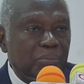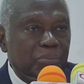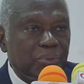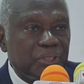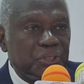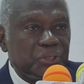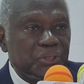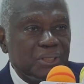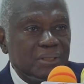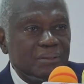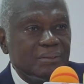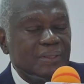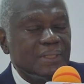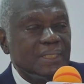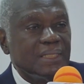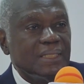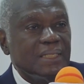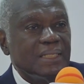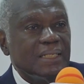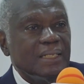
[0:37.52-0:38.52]
operation,
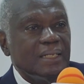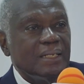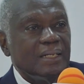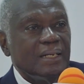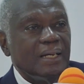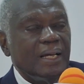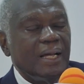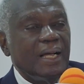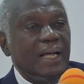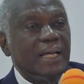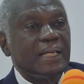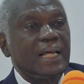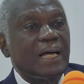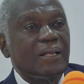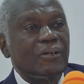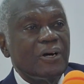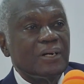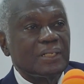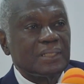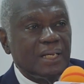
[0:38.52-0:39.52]
and
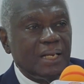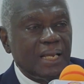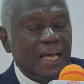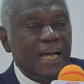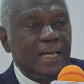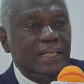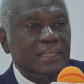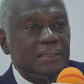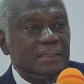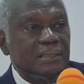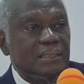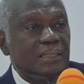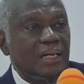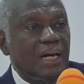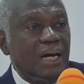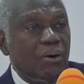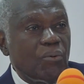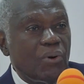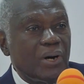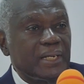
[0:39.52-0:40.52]
along the line,
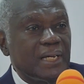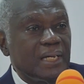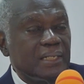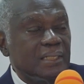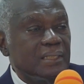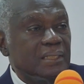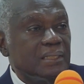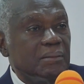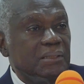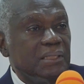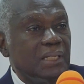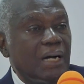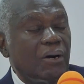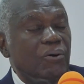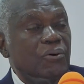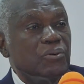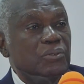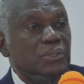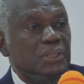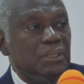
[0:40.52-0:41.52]
awarded their
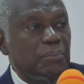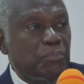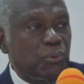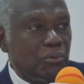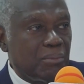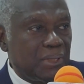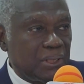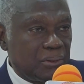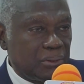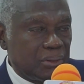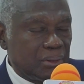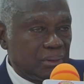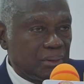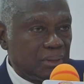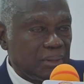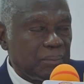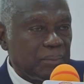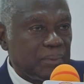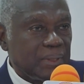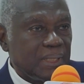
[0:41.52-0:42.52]
own diplomas.
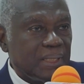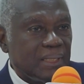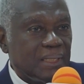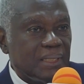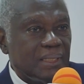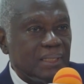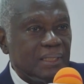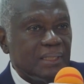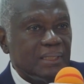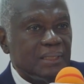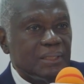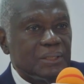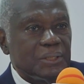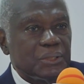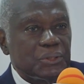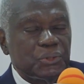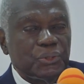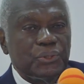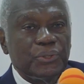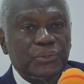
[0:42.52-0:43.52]

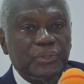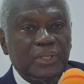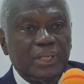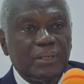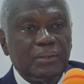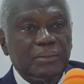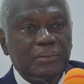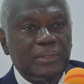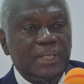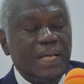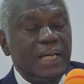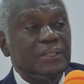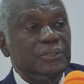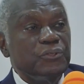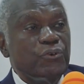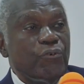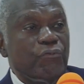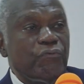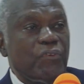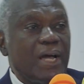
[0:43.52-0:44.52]
So
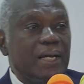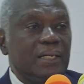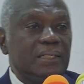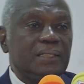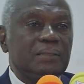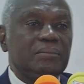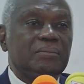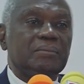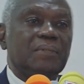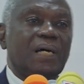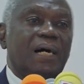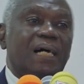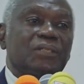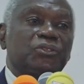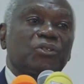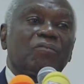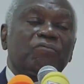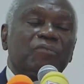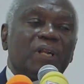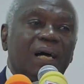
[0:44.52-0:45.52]
then you find,
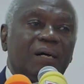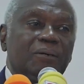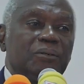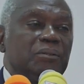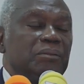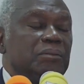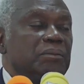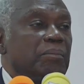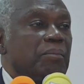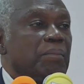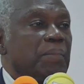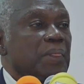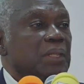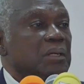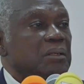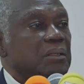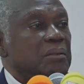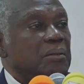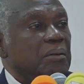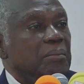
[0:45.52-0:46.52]
as of now,
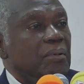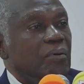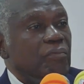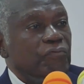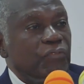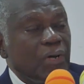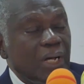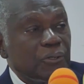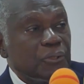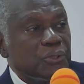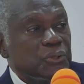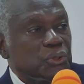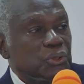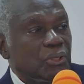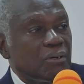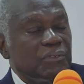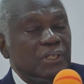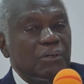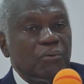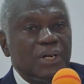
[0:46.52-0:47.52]
fellows
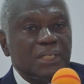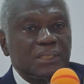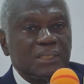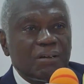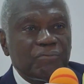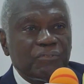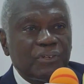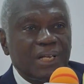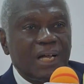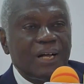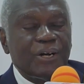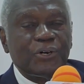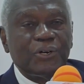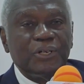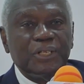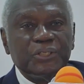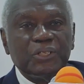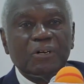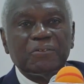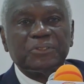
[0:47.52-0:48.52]
of the West African
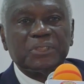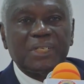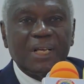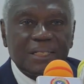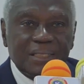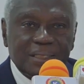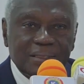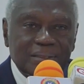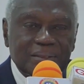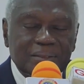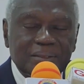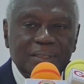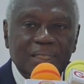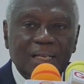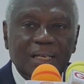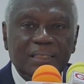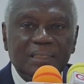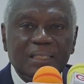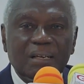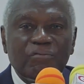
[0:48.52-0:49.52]
College of Surgeons,
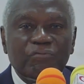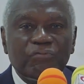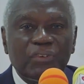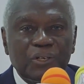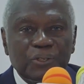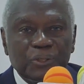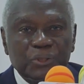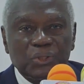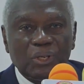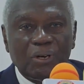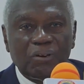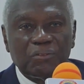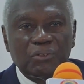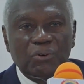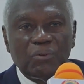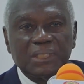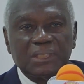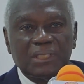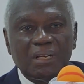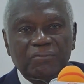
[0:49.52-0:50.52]
and then fellows of
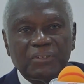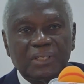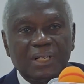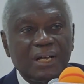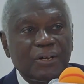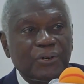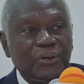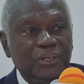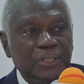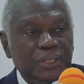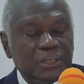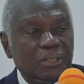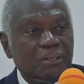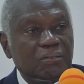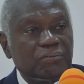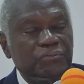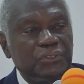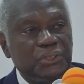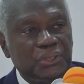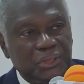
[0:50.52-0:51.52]
the West African College
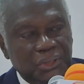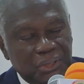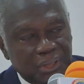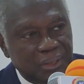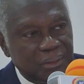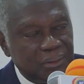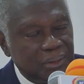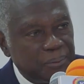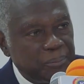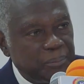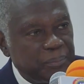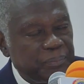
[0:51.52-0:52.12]
of Physicians.